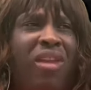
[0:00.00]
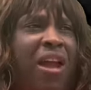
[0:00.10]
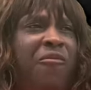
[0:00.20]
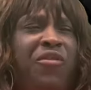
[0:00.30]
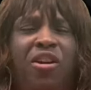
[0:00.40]
I
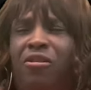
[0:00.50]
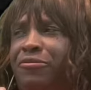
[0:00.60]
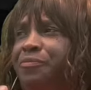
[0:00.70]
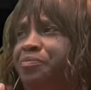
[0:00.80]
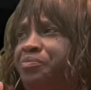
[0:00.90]

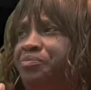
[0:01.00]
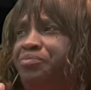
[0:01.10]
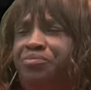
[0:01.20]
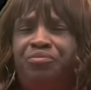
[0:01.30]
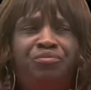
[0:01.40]
feel
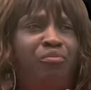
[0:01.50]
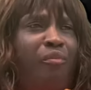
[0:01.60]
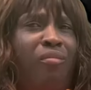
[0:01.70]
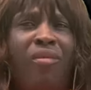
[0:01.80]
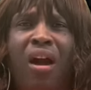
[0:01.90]

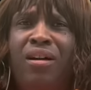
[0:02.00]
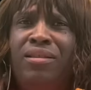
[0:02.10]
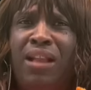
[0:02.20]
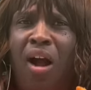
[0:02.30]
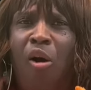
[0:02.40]

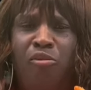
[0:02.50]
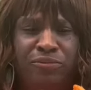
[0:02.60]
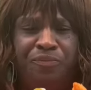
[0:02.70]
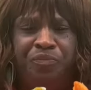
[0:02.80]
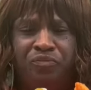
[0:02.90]

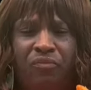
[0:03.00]
alone.